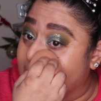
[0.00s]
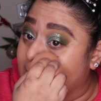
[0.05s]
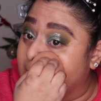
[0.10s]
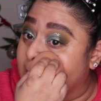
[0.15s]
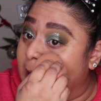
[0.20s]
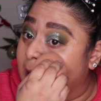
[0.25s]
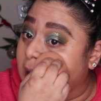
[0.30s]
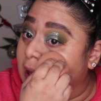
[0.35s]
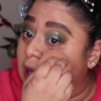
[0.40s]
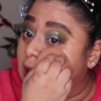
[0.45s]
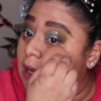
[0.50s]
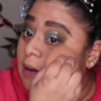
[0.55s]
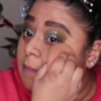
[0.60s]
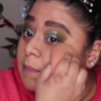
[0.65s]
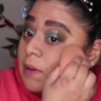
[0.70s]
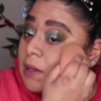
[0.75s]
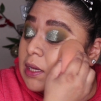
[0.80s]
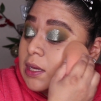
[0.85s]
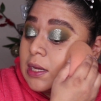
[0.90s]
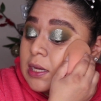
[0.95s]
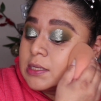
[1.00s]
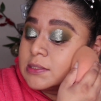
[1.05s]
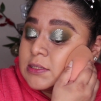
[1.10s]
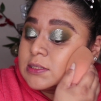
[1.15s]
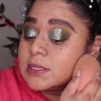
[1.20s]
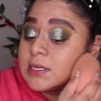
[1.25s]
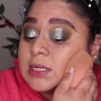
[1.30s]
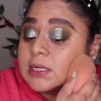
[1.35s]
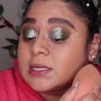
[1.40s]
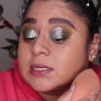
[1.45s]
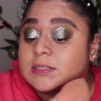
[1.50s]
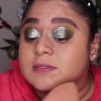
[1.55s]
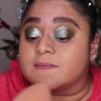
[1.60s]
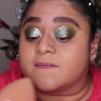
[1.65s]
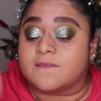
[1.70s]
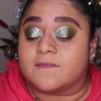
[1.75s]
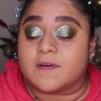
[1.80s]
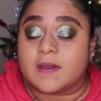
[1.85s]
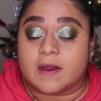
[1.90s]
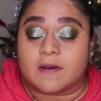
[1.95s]
like it because it is
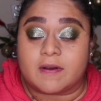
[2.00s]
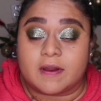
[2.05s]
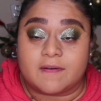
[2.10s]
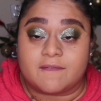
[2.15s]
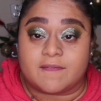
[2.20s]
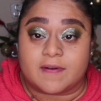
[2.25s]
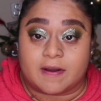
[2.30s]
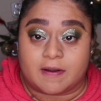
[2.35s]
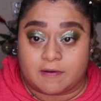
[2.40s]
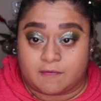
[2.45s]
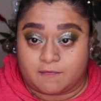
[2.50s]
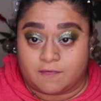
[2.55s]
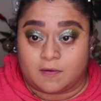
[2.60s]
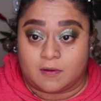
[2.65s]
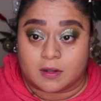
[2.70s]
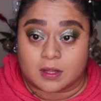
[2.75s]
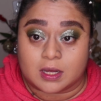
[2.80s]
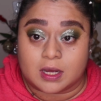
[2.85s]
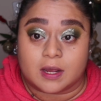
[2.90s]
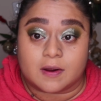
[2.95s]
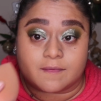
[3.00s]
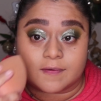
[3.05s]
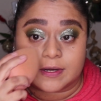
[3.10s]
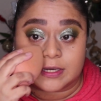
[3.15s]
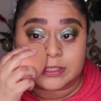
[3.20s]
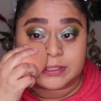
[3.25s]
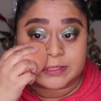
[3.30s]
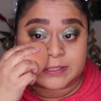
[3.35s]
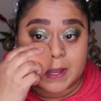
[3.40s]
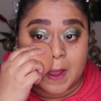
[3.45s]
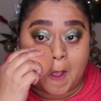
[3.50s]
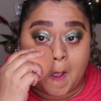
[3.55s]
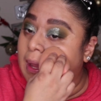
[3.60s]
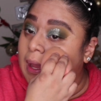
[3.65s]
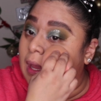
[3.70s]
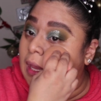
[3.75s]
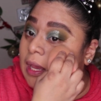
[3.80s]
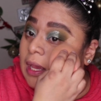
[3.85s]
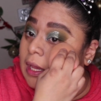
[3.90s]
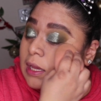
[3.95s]
very, very full coverage
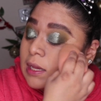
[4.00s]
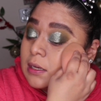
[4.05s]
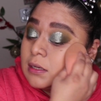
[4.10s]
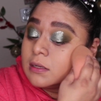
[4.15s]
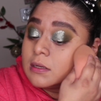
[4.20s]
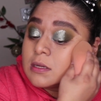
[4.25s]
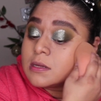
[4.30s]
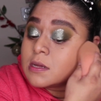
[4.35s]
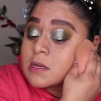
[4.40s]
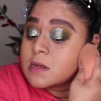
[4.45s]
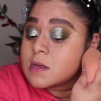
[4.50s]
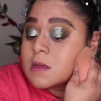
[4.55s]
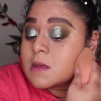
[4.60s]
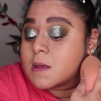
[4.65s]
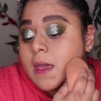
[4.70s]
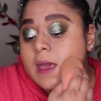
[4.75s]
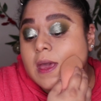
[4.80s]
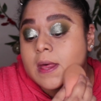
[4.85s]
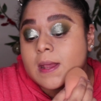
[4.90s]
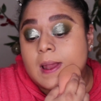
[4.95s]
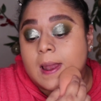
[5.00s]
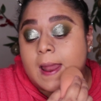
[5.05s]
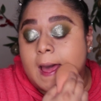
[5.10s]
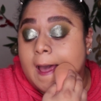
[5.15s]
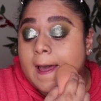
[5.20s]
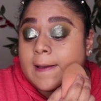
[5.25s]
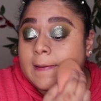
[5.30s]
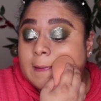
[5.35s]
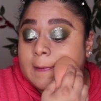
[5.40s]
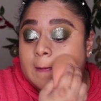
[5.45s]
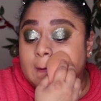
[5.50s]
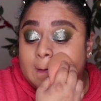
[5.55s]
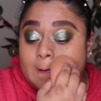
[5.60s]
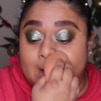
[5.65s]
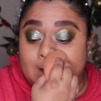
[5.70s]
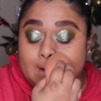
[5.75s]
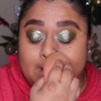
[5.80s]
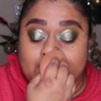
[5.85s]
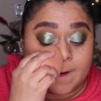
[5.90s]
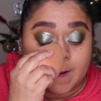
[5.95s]
and it lasts
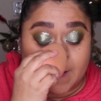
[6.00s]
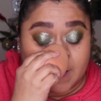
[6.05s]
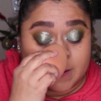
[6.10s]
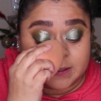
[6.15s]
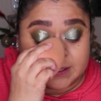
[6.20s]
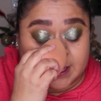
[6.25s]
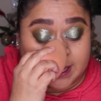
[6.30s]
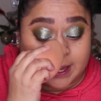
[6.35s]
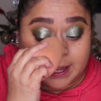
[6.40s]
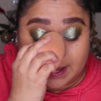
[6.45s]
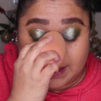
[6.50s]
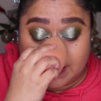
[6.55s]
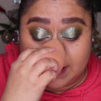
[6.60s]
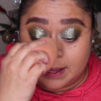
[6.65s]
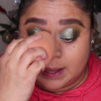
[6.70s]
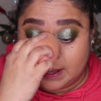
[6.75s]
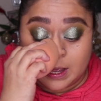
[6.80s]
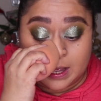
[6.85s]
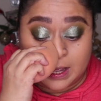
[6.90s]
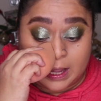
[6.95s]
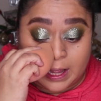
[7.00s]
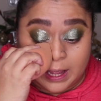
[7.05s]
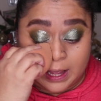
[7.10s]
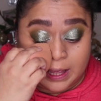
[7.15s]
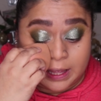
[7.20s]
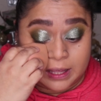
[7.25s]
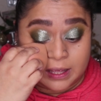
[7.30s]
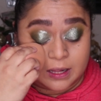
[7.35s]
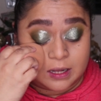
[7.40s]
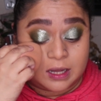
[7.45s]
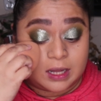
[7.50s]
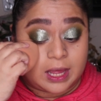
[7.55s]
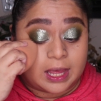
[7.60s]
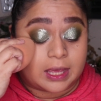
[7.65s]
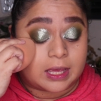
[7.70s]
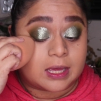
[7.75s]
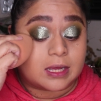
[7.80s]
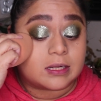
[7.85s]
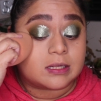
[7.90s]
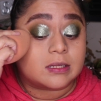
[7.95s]
all day. I
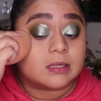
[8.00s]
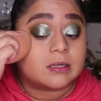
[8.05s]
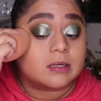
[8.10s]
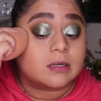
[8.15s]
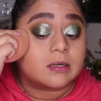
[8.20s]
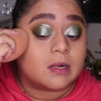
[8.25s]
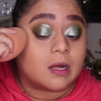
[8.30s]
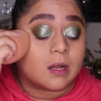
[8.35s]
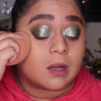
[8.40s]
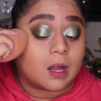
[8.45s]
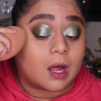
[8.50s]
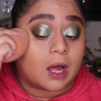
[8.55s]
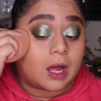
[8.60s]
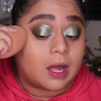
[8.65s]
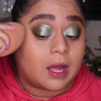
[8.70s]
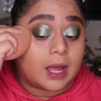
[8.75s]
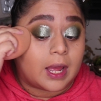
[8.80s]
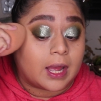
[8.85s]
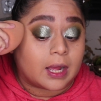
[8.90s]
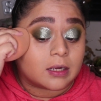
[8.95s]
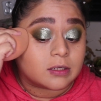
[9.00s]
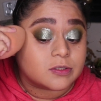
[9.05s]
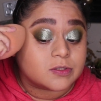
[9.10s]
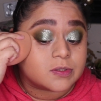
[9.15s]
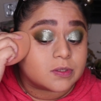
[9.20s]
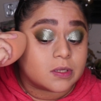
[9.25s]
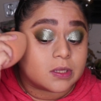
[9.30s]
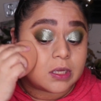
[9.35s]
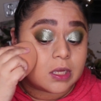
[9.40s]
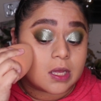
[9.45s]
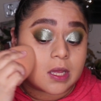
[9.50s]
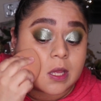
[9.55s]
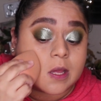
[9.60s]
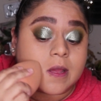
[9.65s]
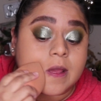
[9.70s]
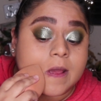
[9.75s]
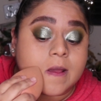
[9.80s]
like it a lot, actually.